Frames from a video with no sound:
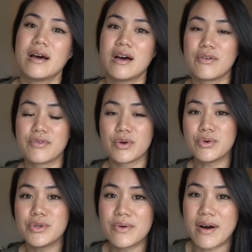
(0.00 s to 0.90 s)
of
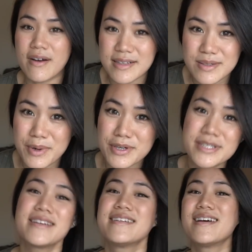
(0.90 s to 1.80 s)
who you are as a
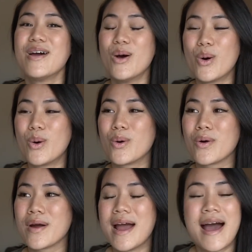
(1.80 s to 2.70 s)
person
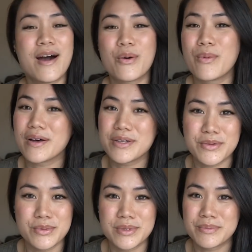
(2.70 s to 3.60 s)
or how well you
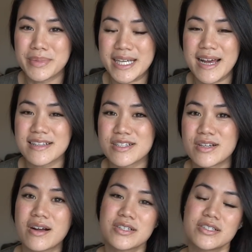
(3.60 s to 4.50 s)
will be as a
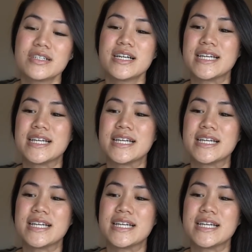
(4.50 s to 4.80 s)
doctor.